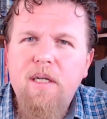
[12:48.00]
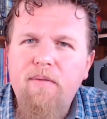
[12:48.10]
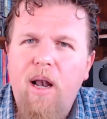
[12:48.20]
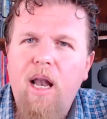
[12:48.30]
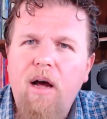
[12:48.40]

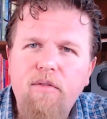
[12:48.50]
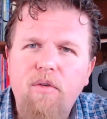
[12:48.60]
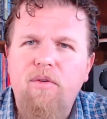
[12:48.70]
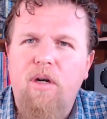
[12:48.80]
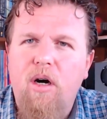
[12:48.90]
love
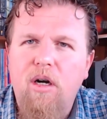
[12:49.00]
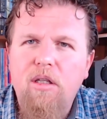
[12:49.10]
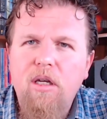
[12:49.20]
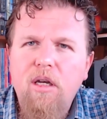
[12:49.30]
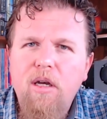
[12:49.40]
of God
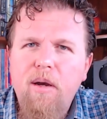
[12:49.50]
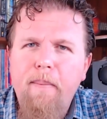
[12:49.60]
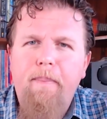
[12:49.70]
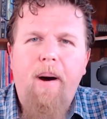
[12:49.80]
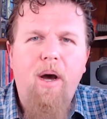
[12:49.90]

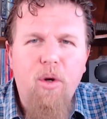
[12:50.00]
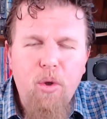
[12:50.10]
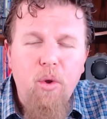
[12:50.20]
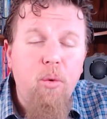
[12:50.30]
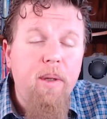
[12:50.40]
by
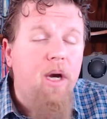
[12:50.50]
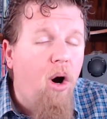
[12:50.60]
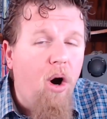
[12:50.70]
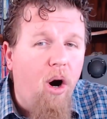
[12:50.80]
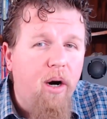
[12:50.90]
who we
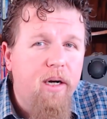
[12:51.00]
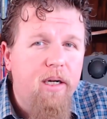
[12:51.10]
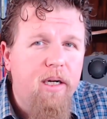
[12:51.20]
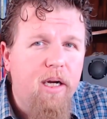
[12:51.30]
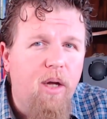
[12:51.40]
are
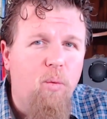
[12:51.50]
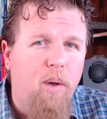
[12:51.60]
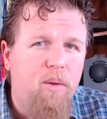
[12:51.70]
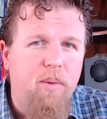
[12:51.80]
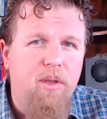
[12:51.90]
and
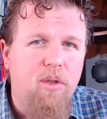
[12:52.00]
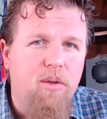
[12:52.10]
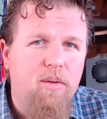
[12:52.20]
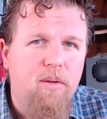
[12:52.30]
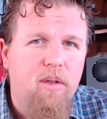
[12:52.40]
what we do.
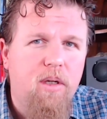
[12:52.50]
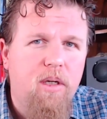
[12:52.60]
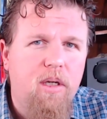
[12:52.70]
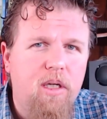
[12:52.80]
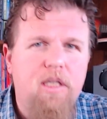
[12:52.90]

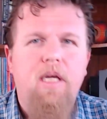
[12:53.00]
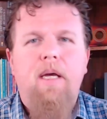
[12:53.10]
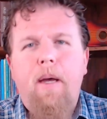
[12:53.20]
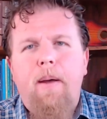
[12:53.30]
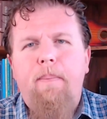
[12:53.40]
You see,
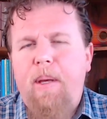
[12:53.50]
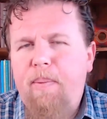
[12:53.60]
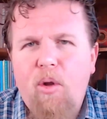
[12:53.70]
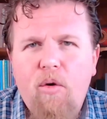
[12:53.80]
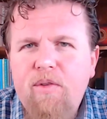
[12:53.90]

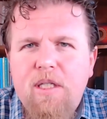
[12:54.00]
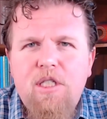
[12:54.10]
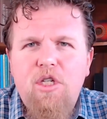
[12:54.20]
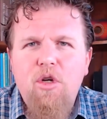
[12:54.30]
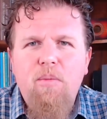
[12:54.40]
people often
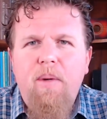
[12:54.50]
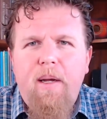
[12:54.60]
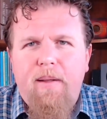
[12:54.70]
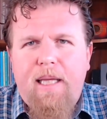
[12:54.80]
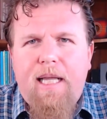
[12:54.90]
assume
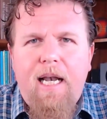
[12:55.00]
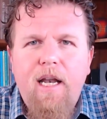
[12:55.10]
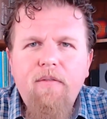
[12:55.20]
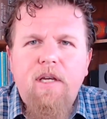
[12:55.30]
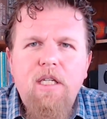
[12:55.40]
that
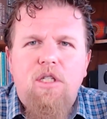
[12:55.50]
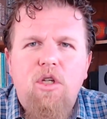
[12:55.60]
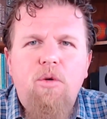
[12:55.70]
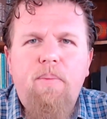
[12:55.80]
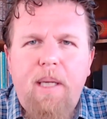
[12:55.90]
living as
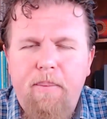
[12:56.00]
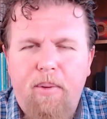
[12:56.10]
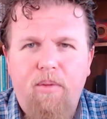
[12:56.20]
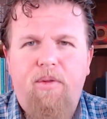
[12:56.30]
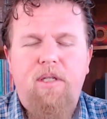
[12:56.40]
new
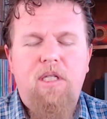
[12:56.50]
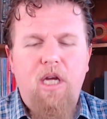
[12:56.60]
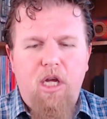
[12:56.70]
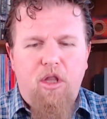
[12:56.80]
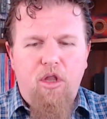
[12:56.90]
people, this
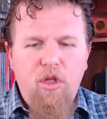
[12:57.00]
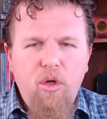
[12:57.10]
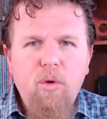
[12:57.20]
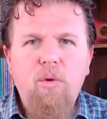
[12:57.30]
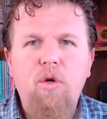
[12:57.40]

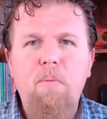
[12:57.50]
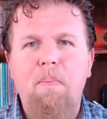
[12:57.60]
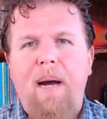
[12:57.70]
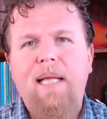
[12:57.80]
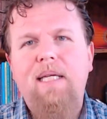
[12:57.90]
new
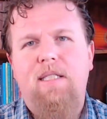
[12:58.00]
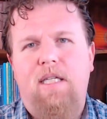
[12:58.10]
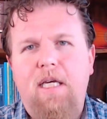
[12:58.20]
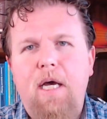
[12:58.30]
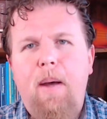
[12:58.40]

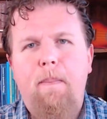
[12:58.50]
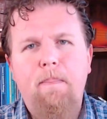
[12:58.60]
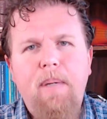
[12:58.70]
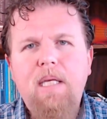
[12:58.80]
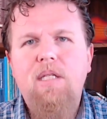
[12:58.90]
humanity,
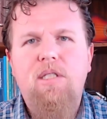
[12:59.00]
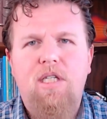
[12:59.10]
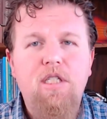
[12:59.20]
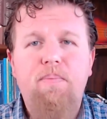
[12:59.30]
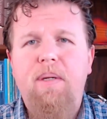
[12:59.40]
means
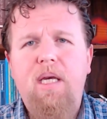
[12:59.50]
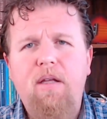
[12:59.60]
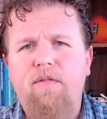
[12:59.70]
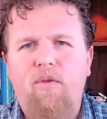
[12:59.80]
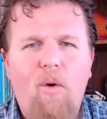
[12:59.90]
just being
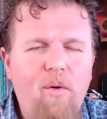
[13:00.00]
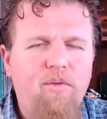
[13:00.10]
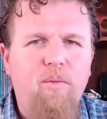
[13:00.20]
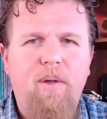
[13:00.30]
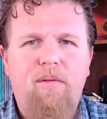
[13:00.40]

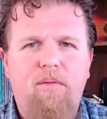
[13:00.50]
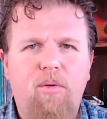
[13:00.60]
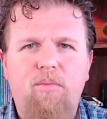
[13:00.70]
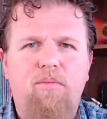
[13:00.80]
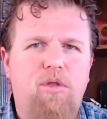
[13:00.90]
involved with
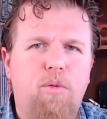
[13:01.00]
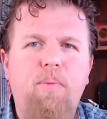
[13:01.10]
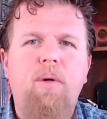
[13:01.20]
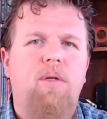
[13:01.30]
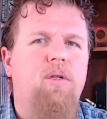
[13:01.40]

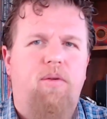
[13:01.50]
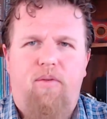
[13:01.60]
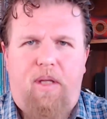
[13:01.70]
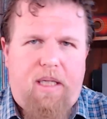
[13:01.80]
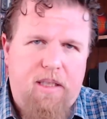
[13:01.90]
spiritual
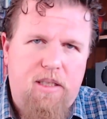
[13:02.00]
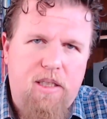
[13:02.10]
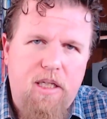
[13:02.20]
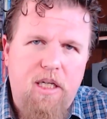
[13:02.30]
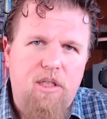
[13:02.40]
things
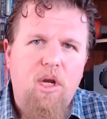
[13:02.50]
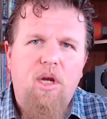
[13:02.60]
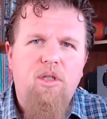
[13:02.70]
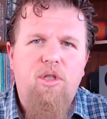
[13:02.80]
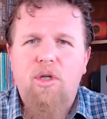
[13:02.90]
such as
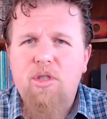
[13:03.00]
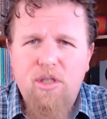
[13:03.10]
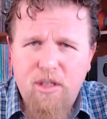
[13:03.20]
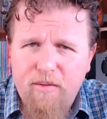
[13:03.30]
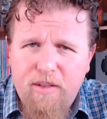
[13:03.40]
church
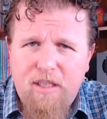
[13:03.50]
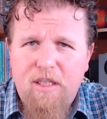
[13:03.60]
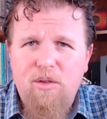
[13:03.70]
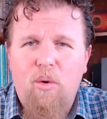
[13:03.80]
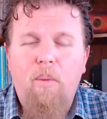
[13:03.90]
services or